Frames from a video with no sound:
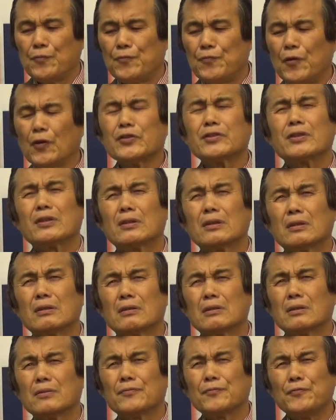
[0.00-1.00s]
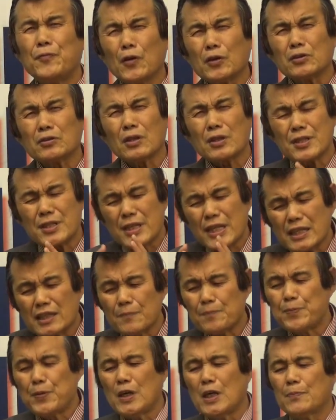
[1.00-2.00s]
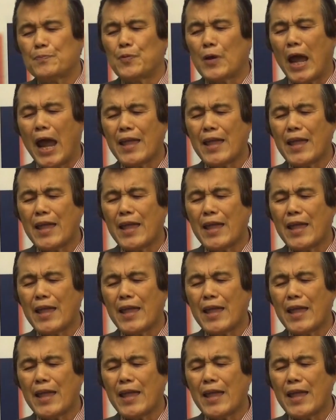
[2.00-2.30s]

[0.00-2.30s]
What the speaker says: for the sick people